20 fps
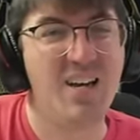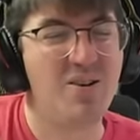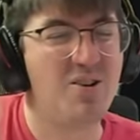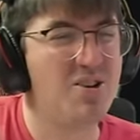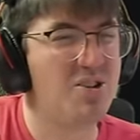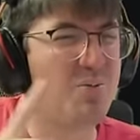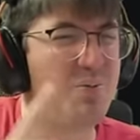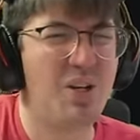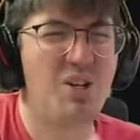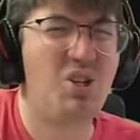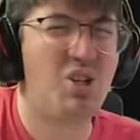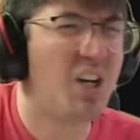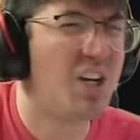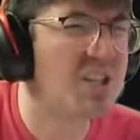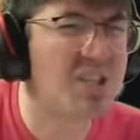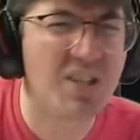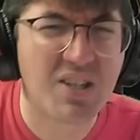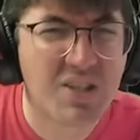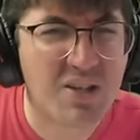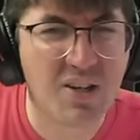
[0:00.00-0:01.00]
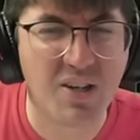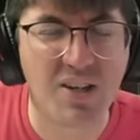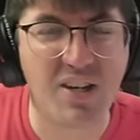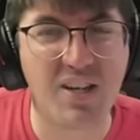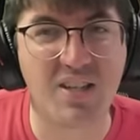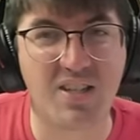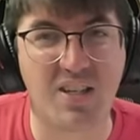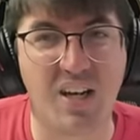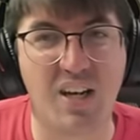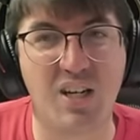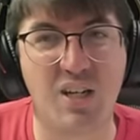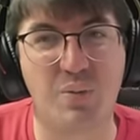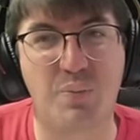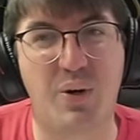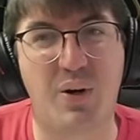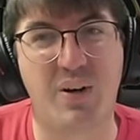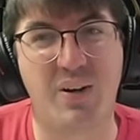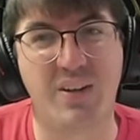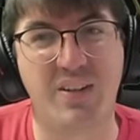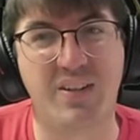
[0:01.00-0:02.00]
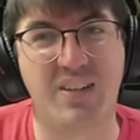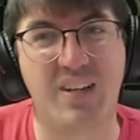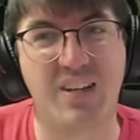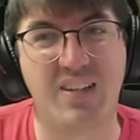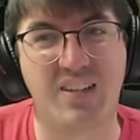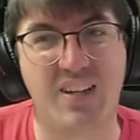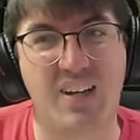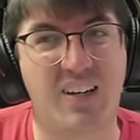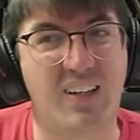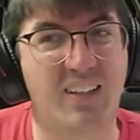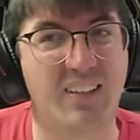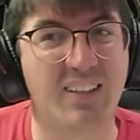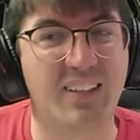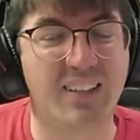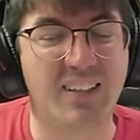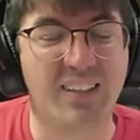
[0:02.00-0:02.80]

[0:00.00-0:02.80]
It was be just as good as Sage Baal and Sezan,